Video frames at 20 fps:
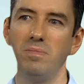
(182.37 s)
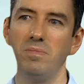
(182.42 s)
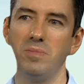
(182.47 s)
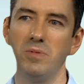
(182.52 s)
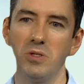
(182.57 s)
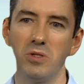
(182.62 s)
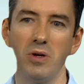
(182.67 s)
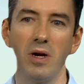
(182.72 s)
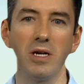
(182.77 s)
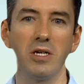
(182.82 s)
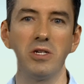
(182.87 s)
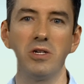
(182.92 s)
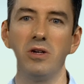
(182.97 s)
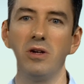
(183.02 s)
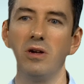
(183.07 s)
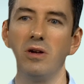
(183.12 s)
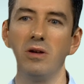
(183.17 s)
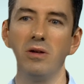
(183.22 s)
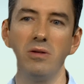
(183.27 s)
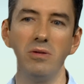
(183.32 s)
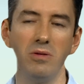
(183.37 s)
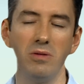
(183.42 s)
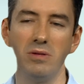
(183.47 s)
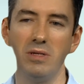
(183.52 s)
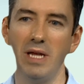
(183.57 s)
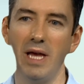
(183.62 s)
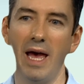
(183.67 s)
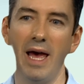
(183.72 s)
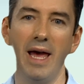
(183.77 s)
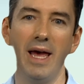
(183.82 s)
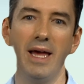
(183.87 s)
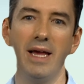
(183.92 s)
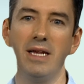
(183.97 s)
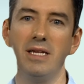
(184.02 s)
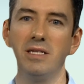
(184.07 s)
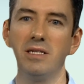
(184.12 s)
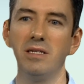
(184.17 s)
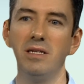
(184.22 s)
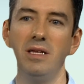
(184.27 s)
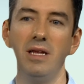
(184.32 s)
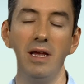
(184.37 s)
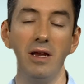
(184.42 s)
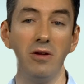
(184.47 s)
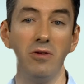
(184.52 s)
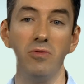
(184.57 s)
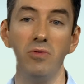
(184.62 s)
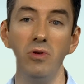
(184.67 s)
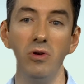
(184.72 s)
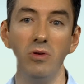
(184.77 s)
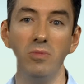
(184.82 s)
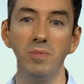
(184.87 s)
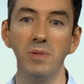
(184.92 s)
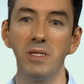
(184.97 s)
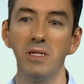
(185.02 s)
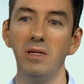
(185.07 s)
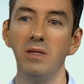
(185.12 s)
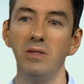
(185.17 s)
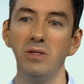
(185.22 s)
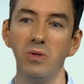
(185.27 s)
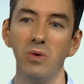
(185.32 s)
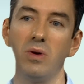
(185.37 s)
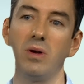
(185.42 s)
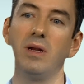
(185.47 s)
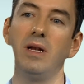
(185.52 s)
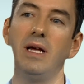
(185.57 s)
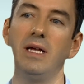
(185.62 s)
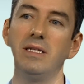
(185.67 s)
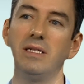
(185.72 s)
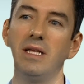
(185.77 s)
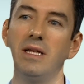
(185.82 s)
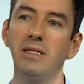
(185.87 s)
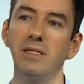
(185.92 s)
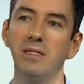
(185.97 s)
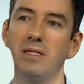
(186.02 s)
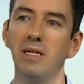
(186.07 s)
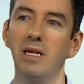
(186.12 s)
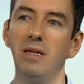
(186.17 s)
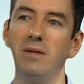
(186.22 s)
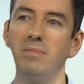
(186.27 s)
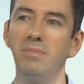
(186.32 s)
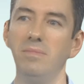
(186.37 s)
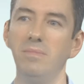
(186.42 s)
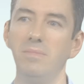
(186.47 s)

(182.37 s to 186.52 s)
structure, tags, and groups to organize that design.